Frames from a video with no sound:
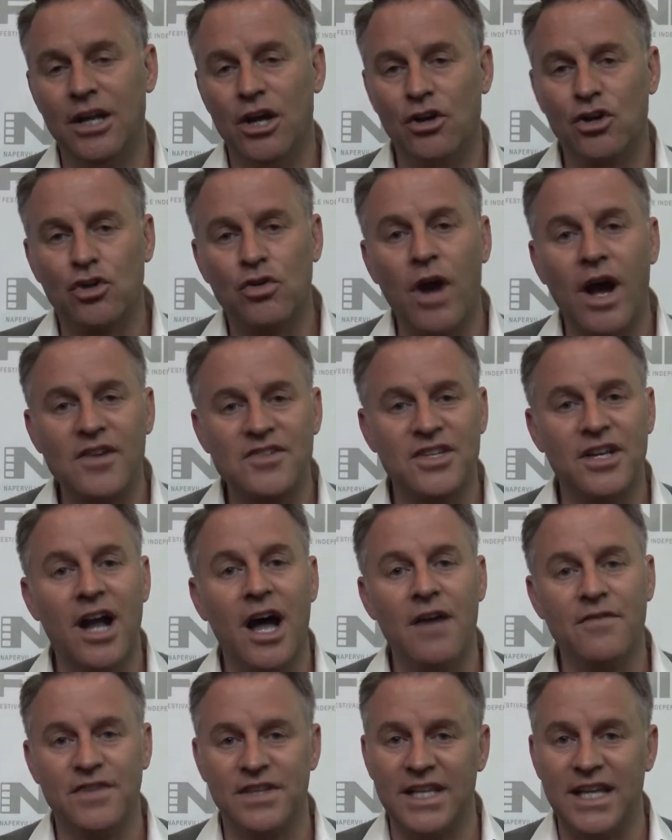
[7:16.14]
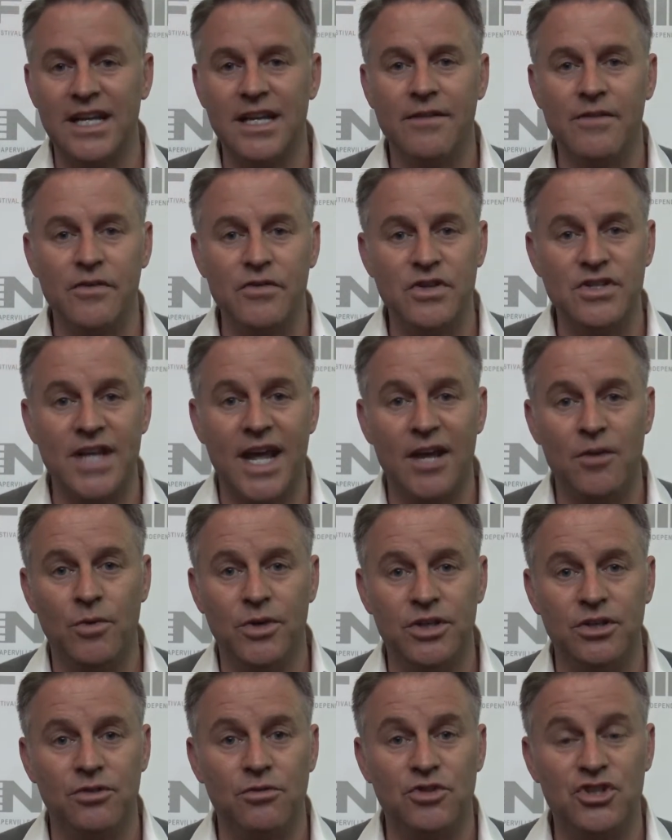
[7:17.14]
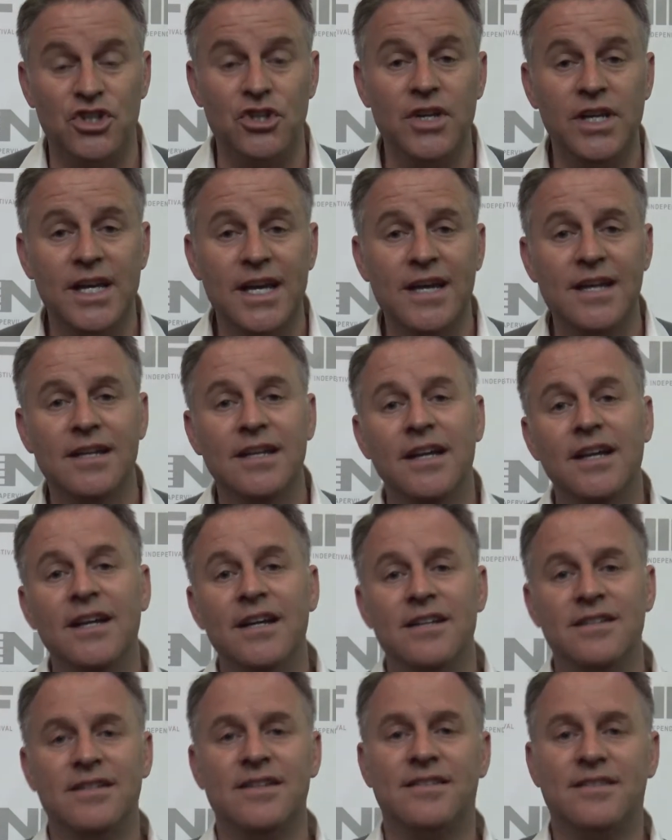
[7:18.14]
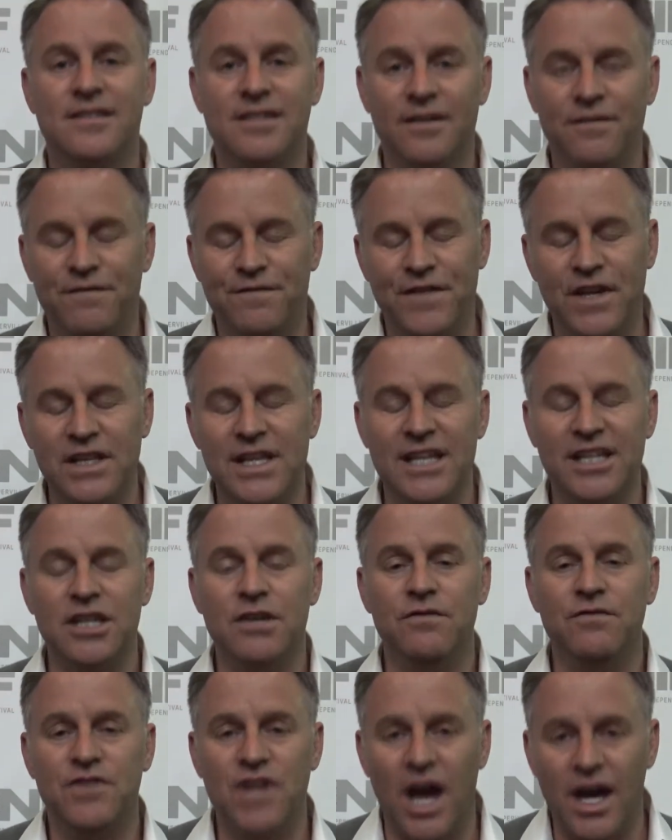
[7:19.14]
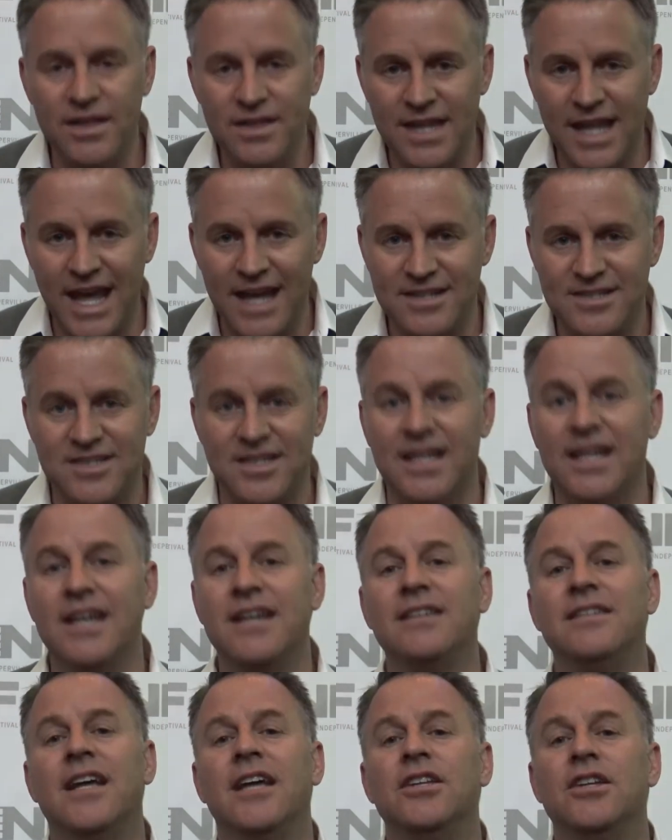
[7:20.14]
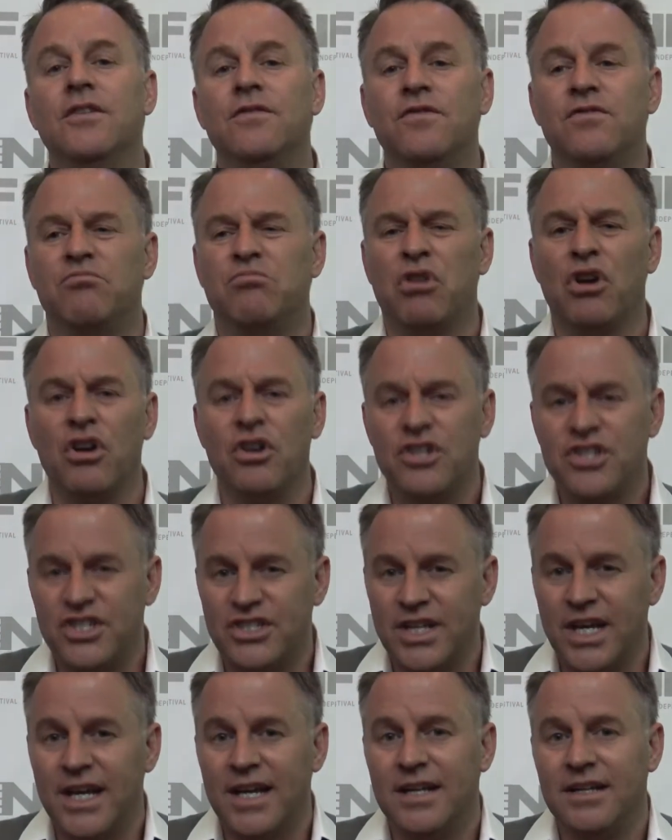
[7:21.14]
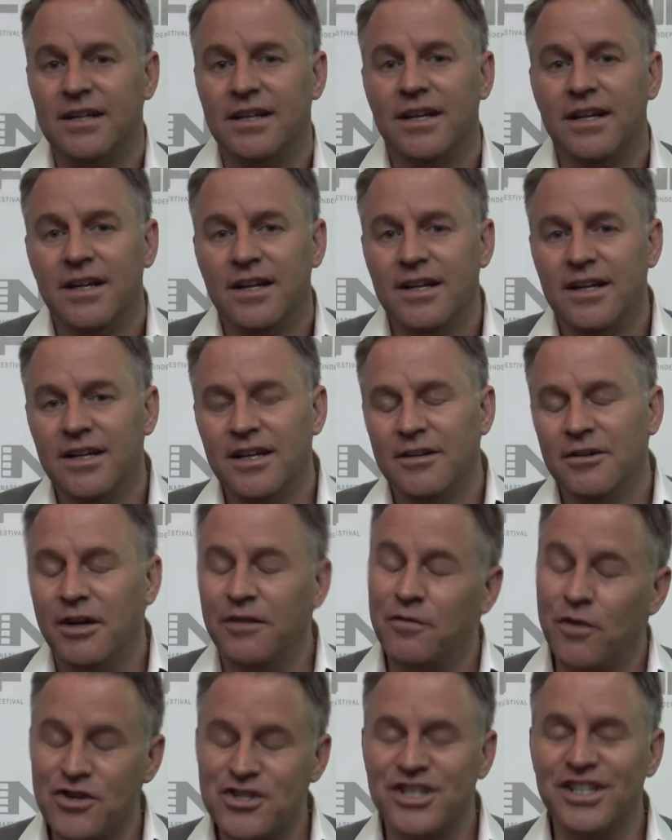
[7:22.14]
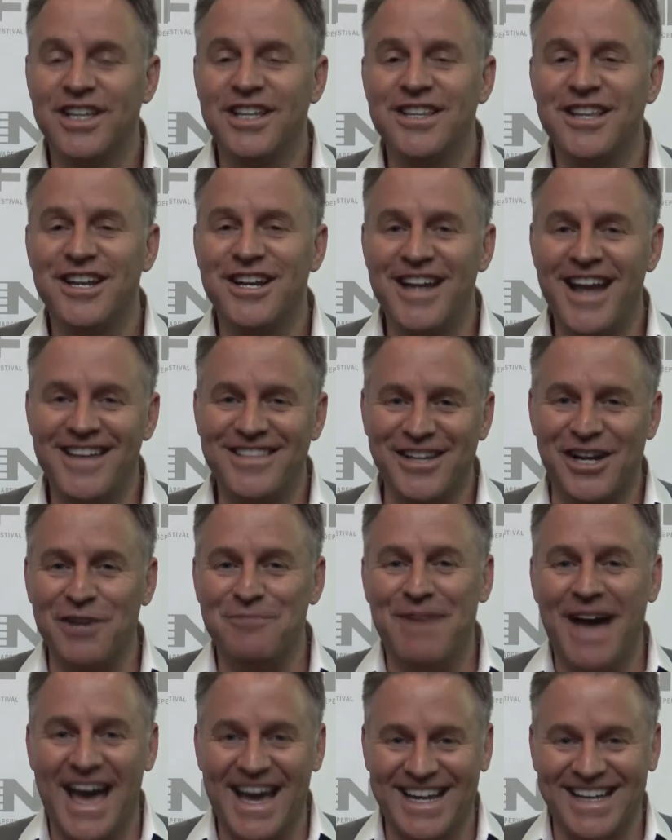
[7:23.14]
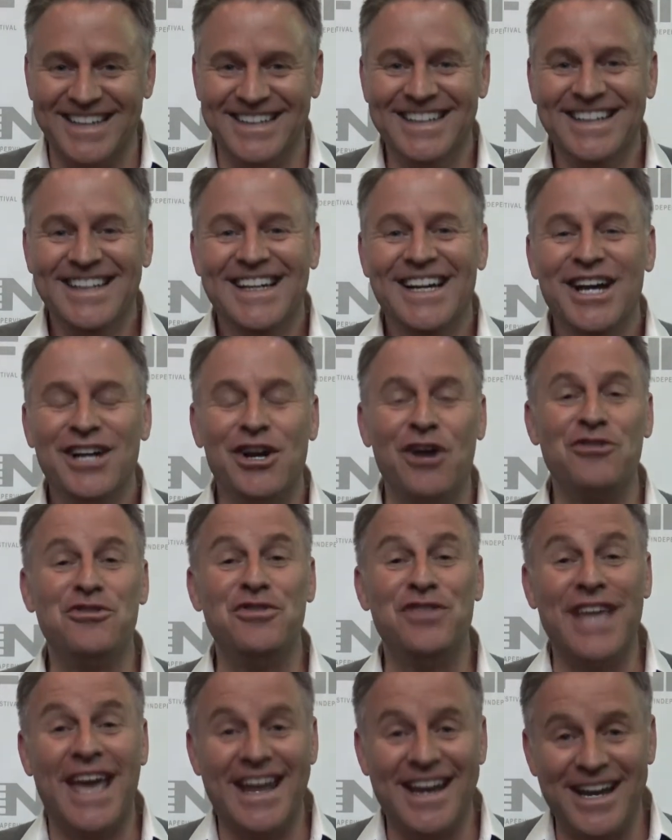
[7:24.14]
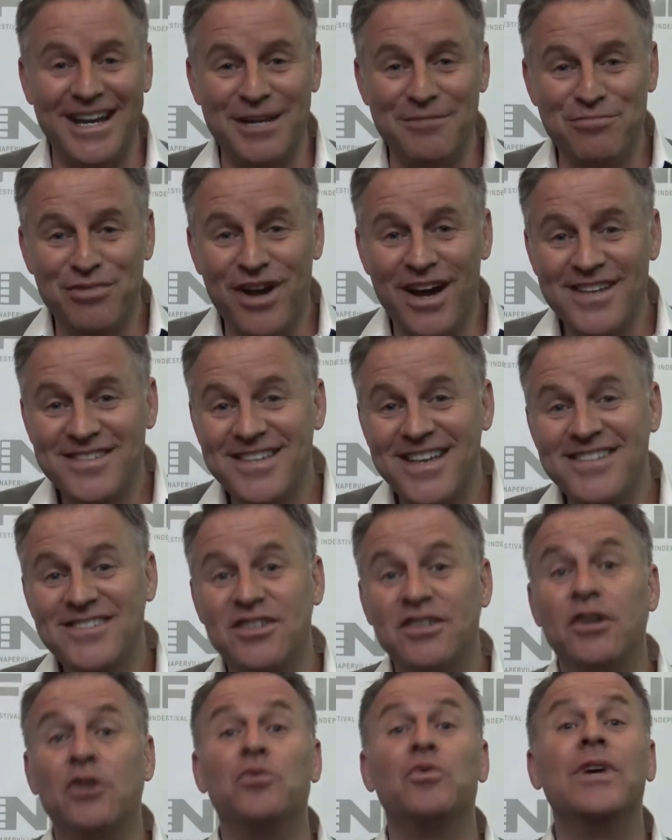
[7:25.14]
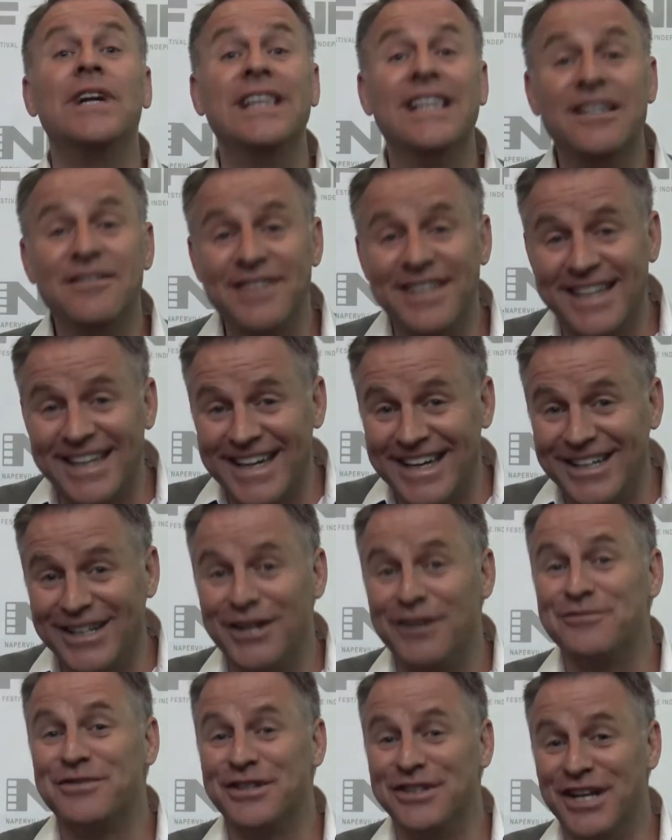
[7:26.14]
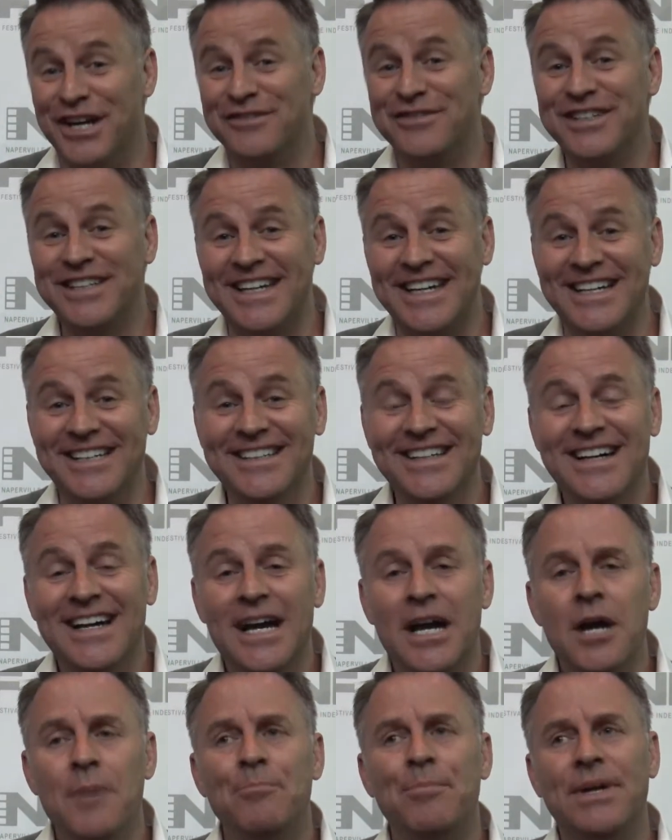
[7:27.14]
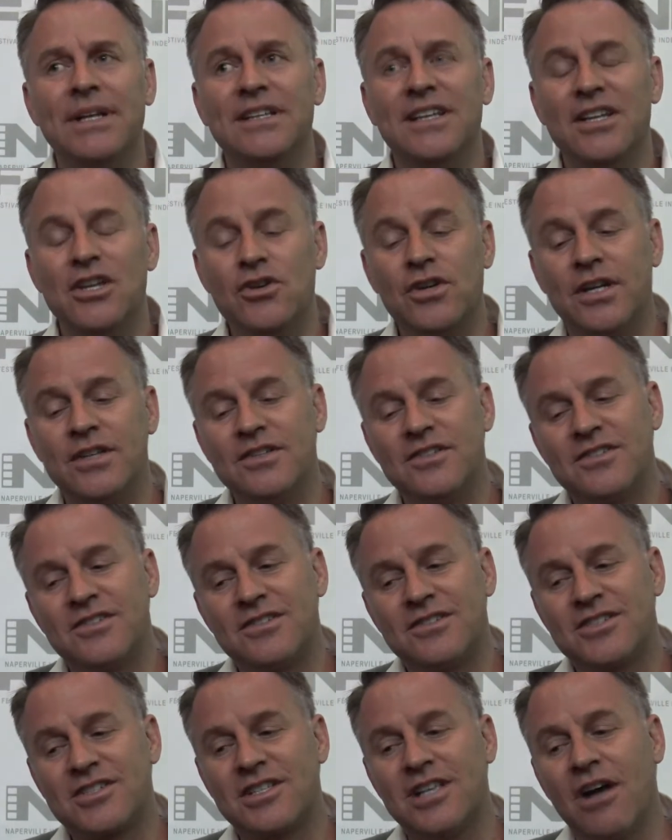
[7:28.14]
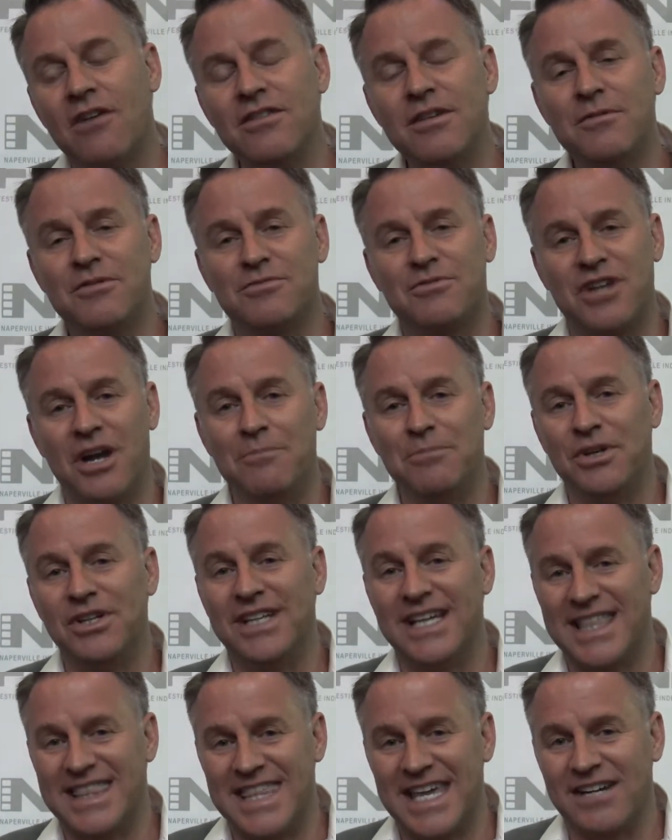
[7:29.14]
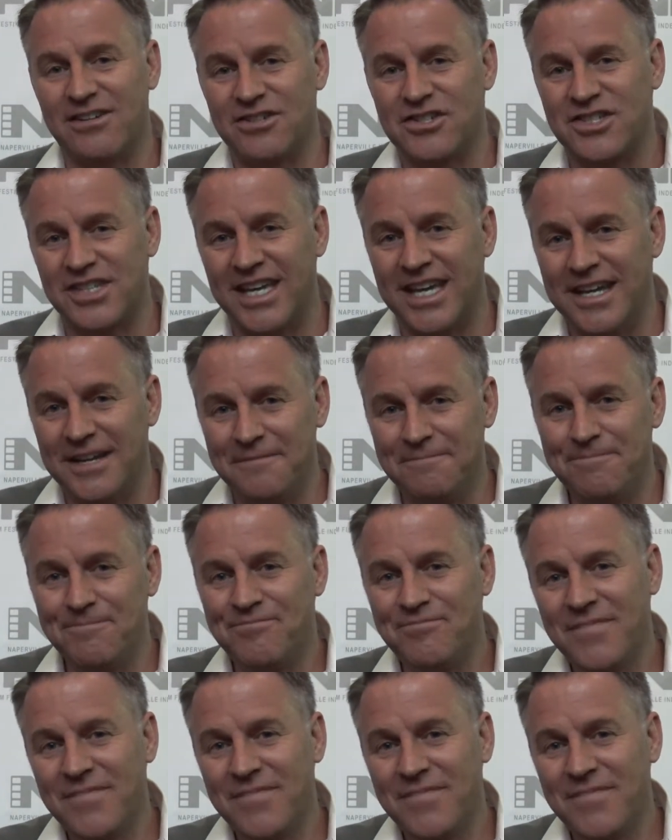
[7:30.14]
cross it off at the end of every day when you're shooting it, to feel like you've done that scene and you've purged it. Unfortunately, then I have to go back and go through the editing process, so you're reliving it over and over again. But you can slowly start building a thicker skin.